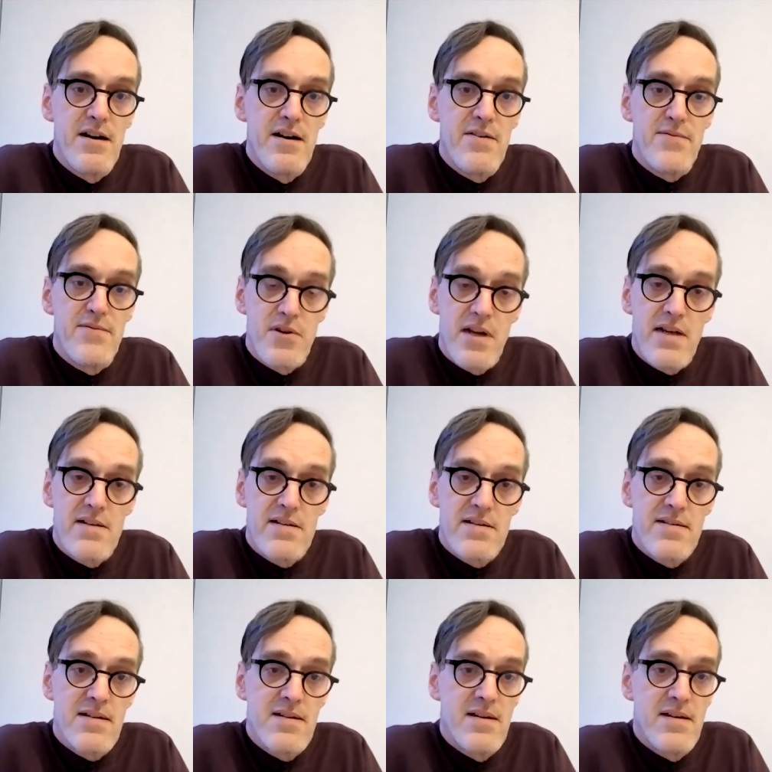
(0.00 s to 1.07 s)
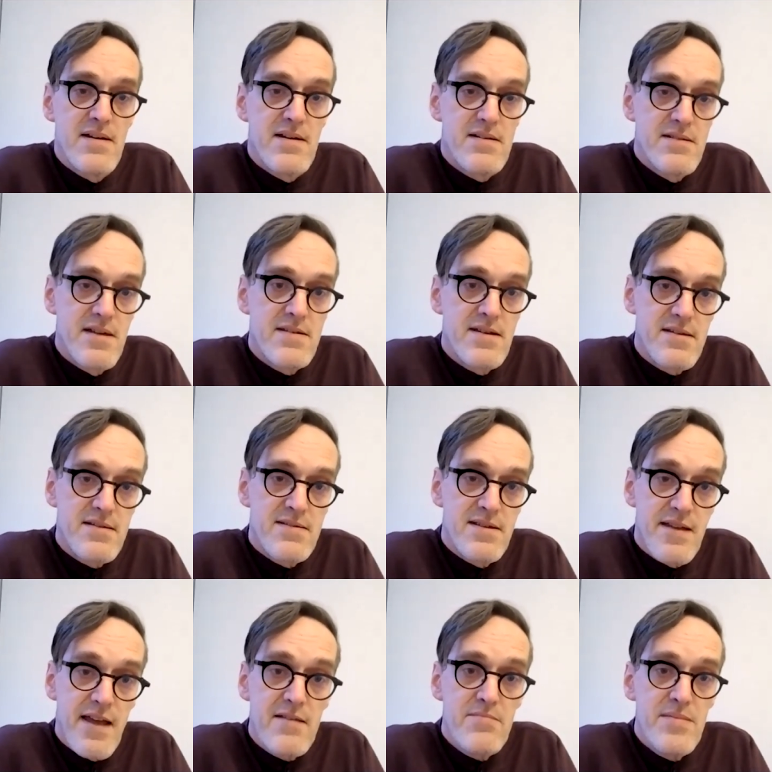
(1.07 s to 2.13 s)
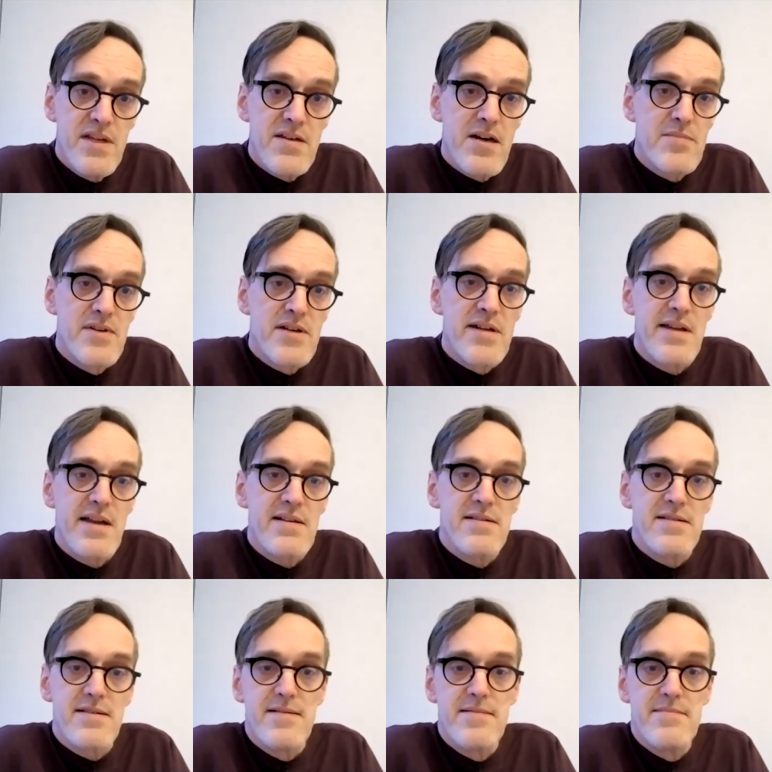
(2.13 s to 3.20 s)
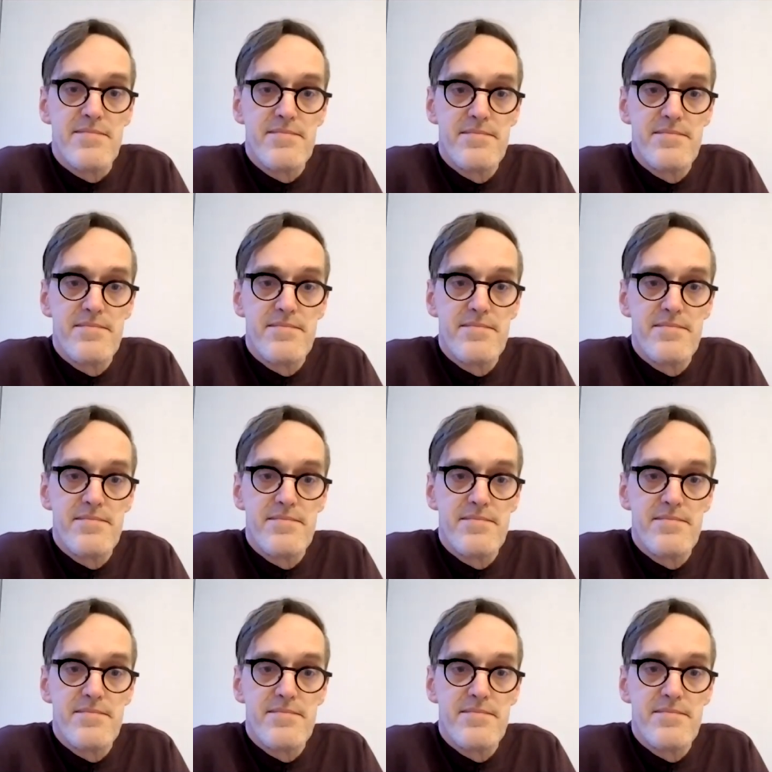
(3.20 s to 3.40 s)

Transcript: uh, for health that it can become a reality.